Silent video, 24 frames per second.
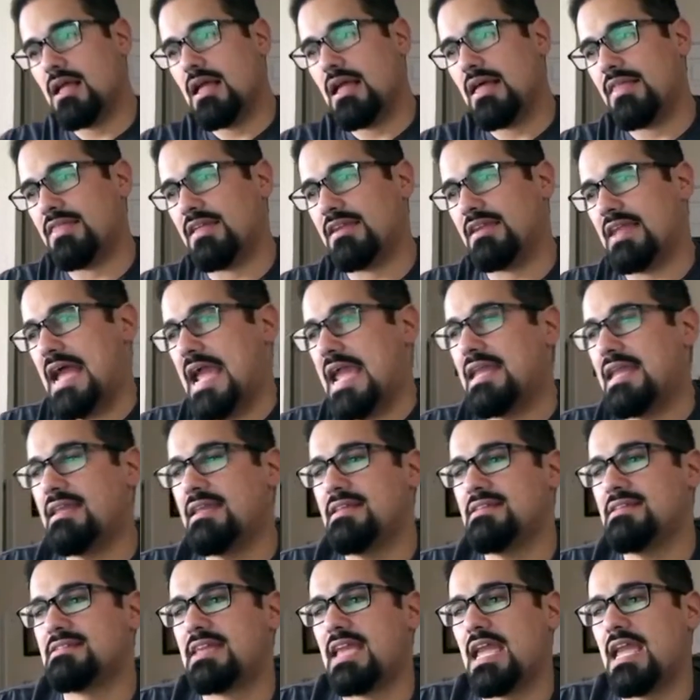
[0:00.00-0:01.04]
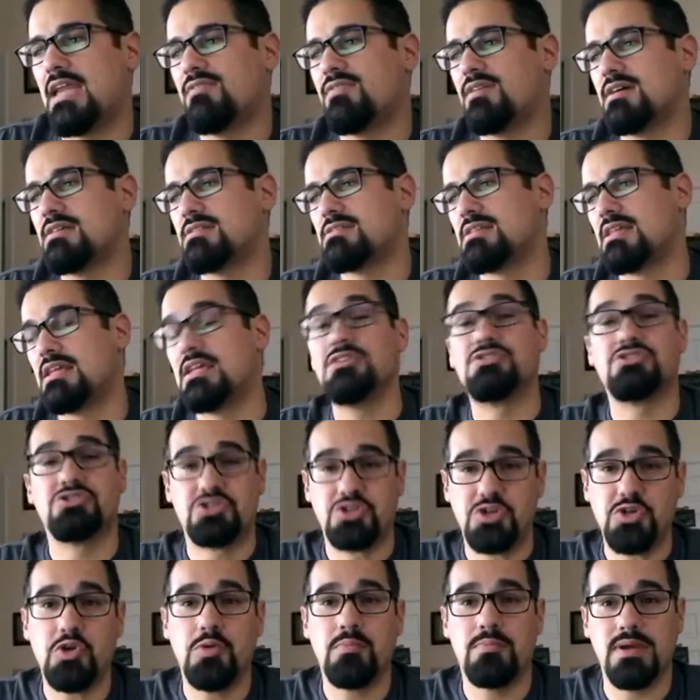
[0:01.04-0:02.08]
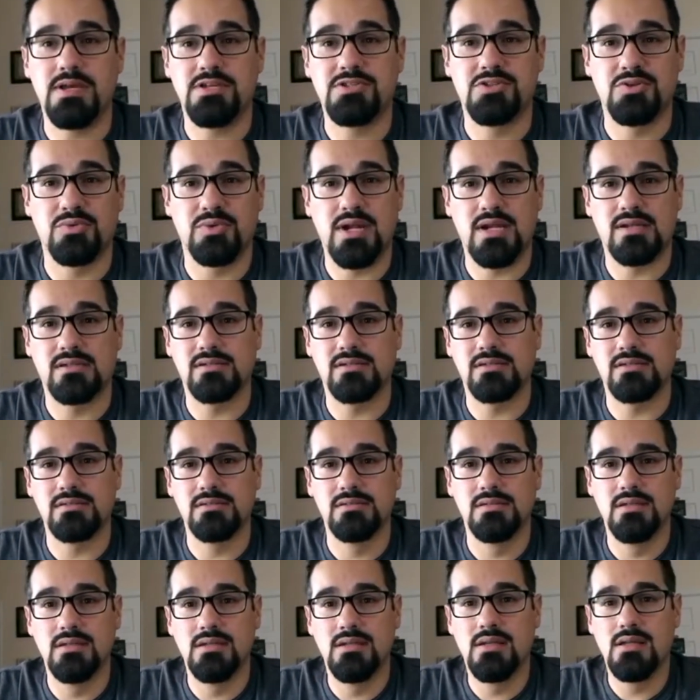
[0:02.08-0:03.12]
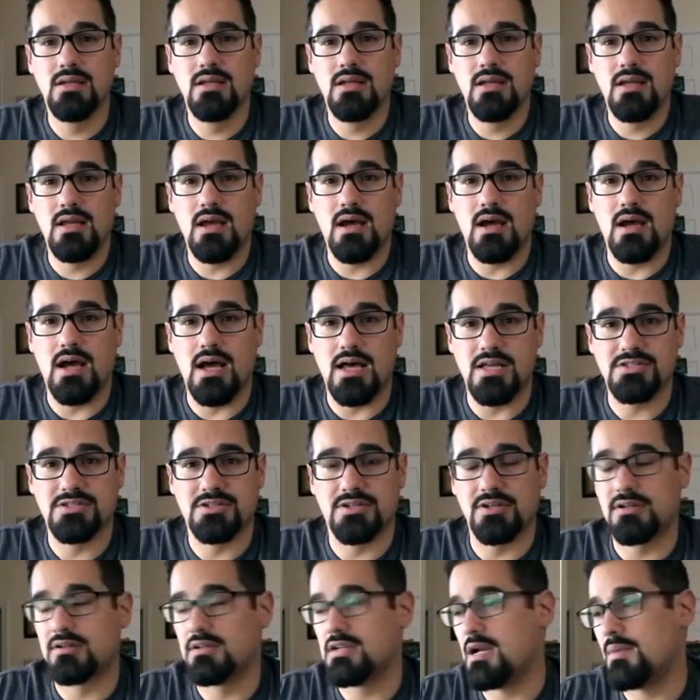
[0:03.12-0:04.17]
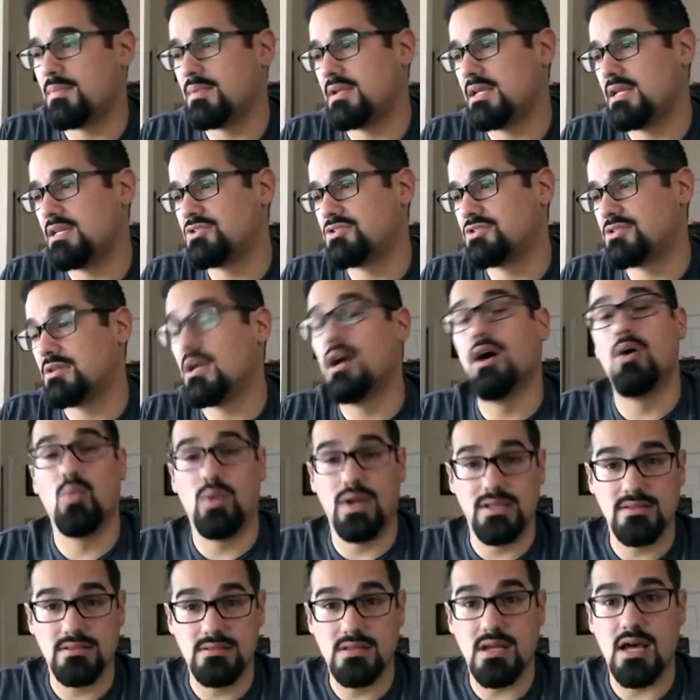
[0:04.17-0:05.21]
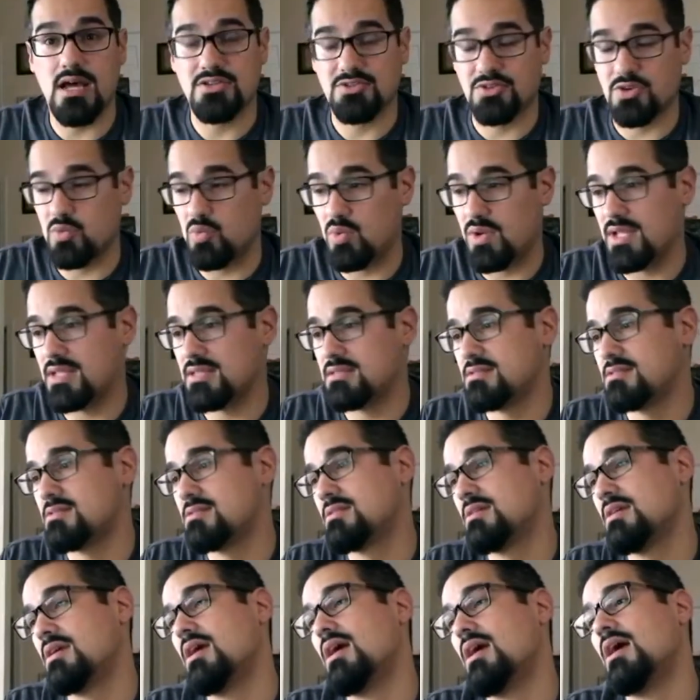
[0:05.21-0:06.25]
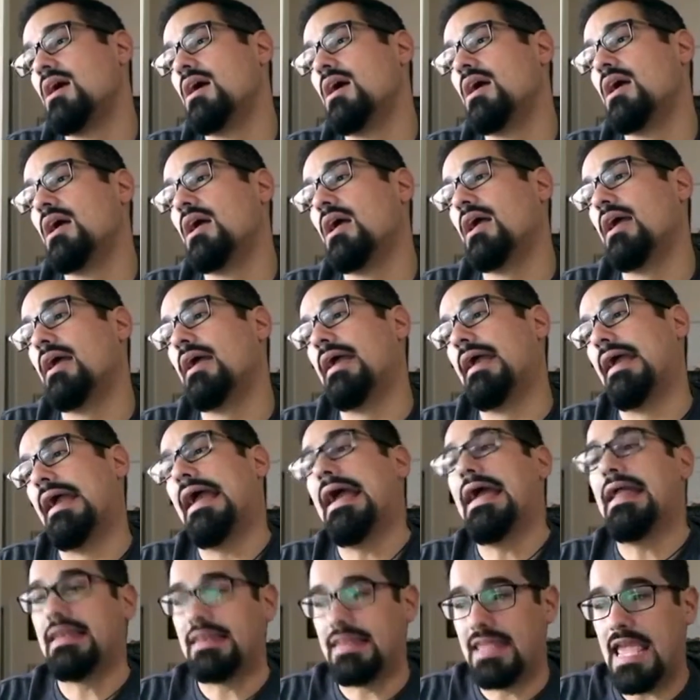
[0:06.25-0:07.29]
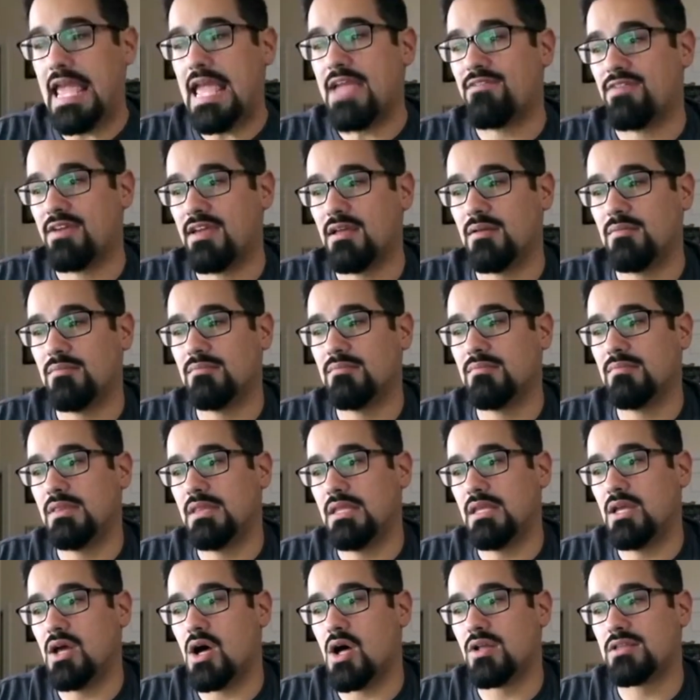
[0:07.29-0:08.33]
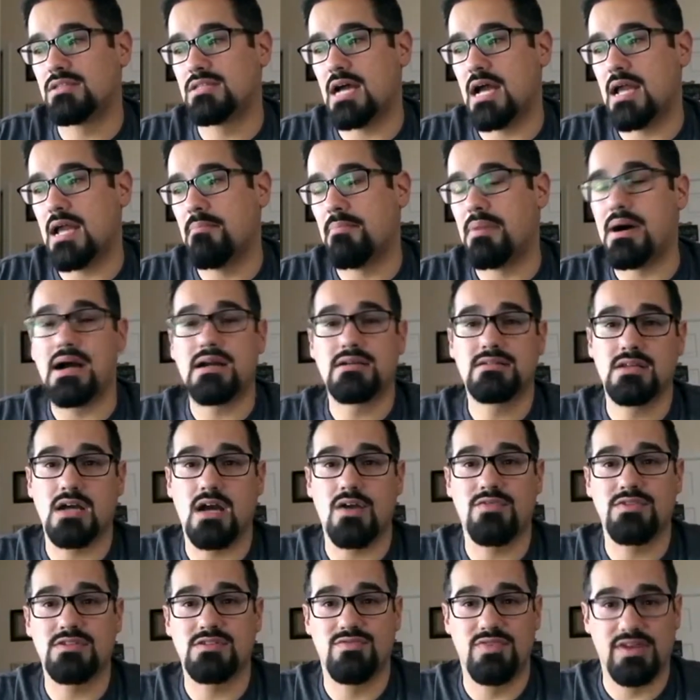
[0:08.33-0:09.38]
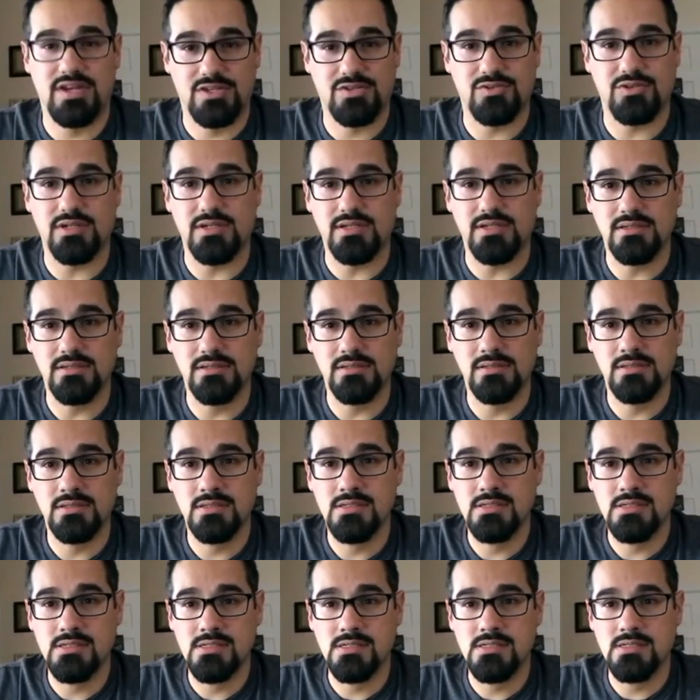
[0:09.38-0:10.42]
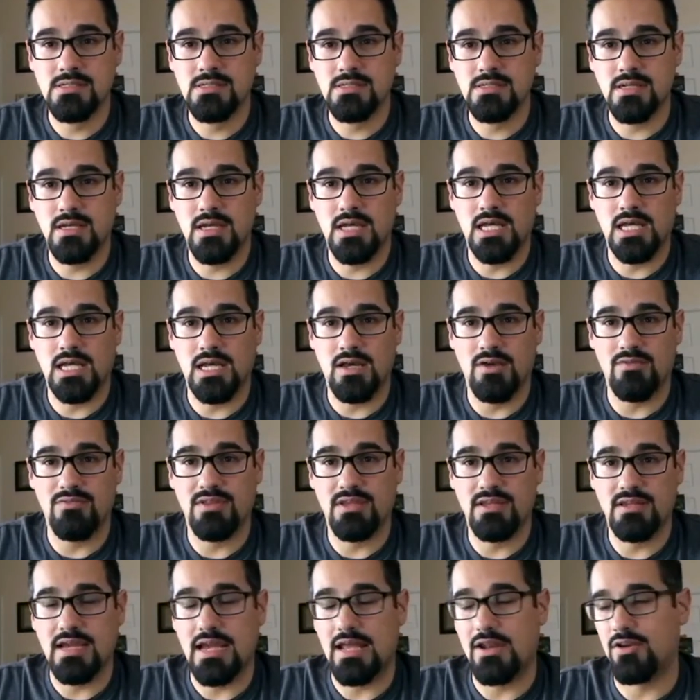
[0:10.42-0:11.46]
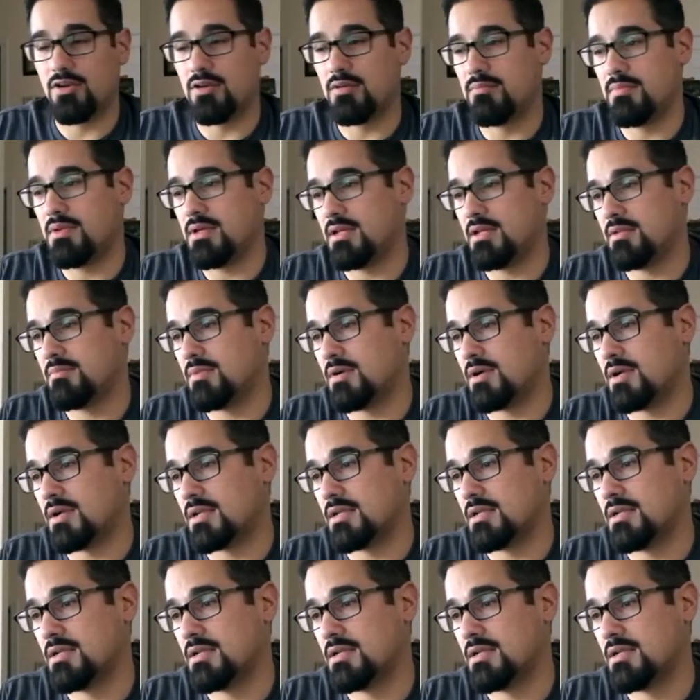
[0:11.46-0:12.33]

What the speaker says: The 90s gave us his 2 Best Director Oscar wins, and gave him the all-time box office victory of the 900 million mark.